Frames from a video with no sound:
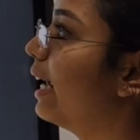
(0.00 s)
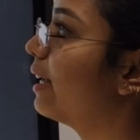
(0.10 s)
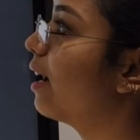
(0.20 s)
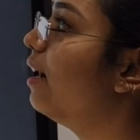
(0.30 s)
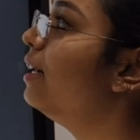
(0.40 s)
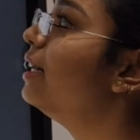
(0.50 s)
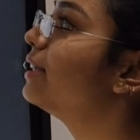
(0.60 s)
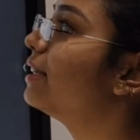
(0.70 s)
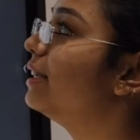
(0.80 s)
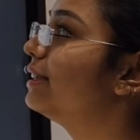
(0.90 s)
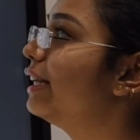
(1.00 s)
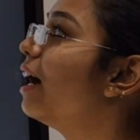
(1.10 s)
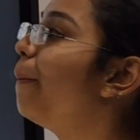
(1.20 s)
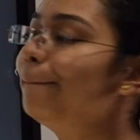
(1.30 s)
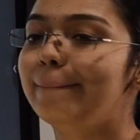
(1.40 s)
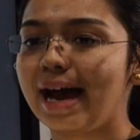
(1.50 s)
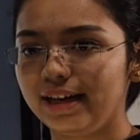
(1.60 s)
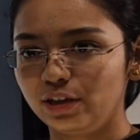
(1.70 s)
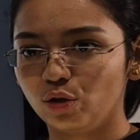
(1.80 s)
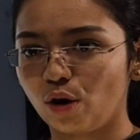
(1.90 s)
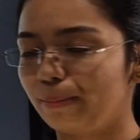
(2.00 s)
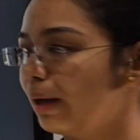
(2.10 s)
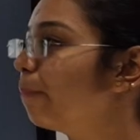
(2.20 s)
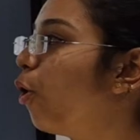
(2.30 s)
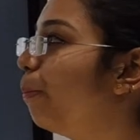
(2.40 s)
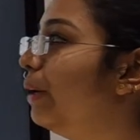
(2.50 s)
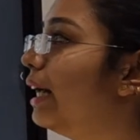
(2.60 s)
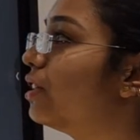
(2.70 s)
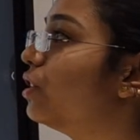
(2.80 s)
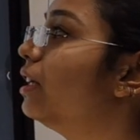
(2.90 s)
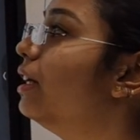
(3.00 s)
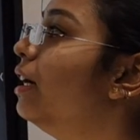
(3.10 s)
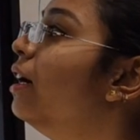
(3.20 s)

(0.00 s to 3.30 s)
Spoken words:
data suggesting a pan-European population.